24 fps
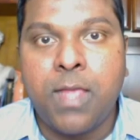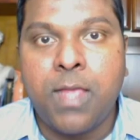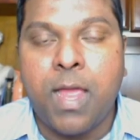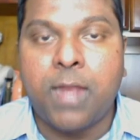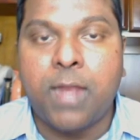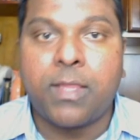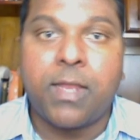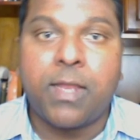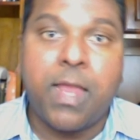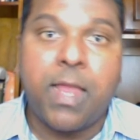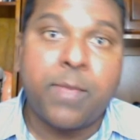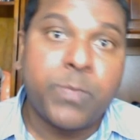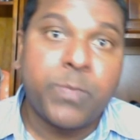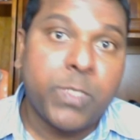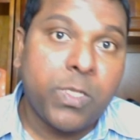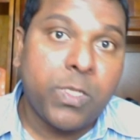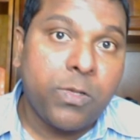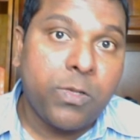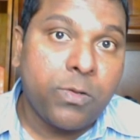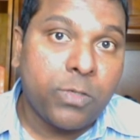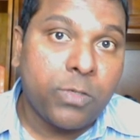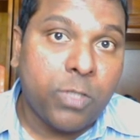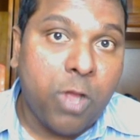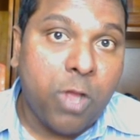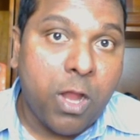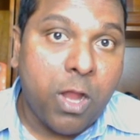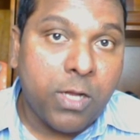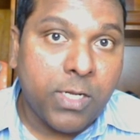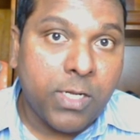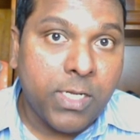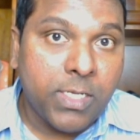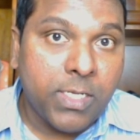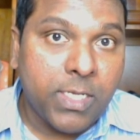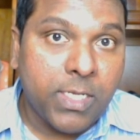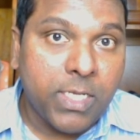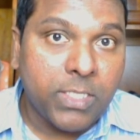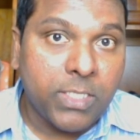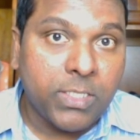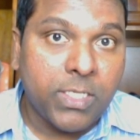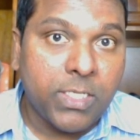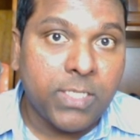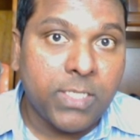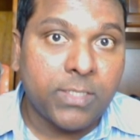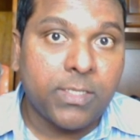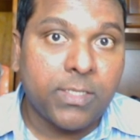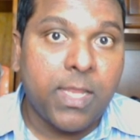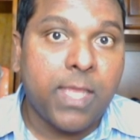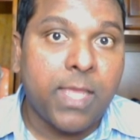Another absolute contraindication
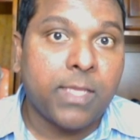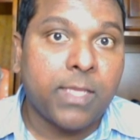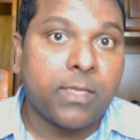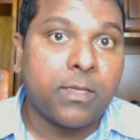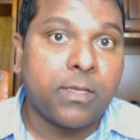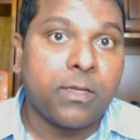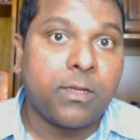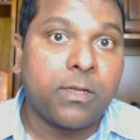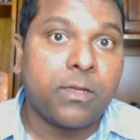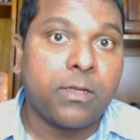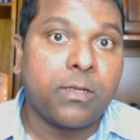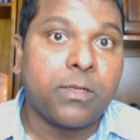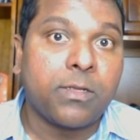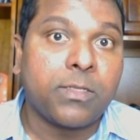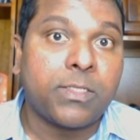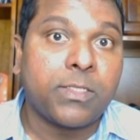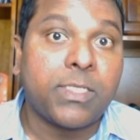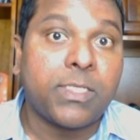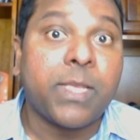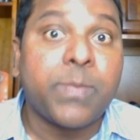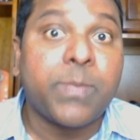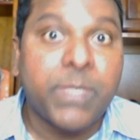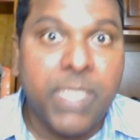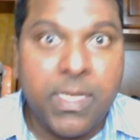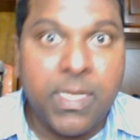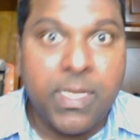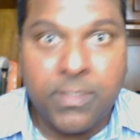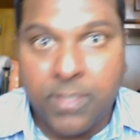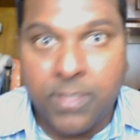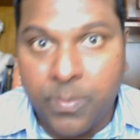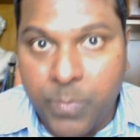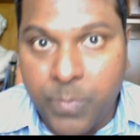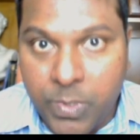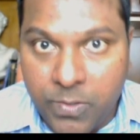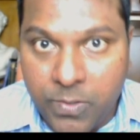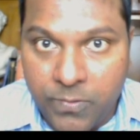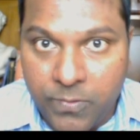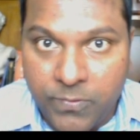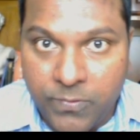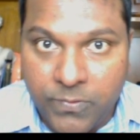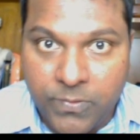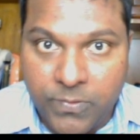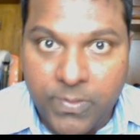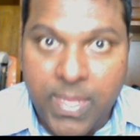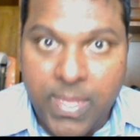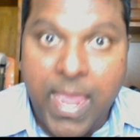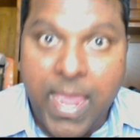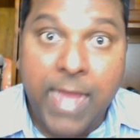is like uh, substance
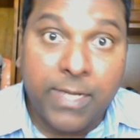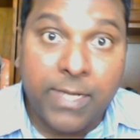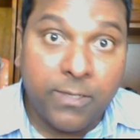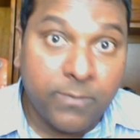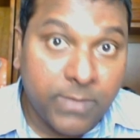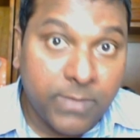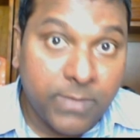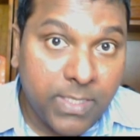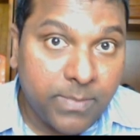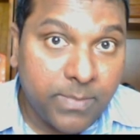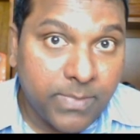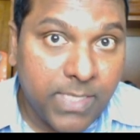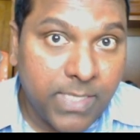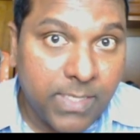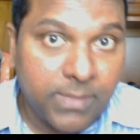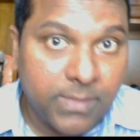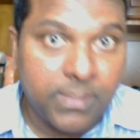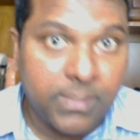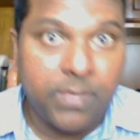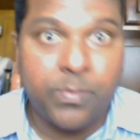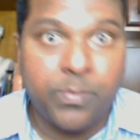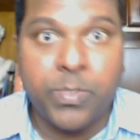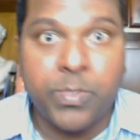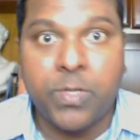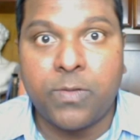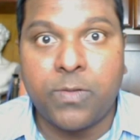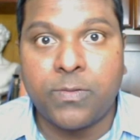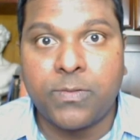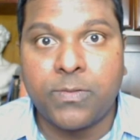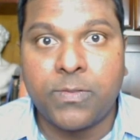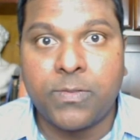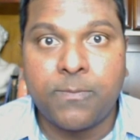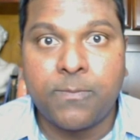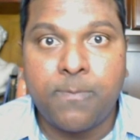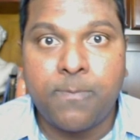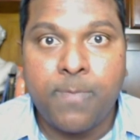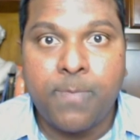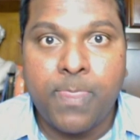abuse, active substance abuse.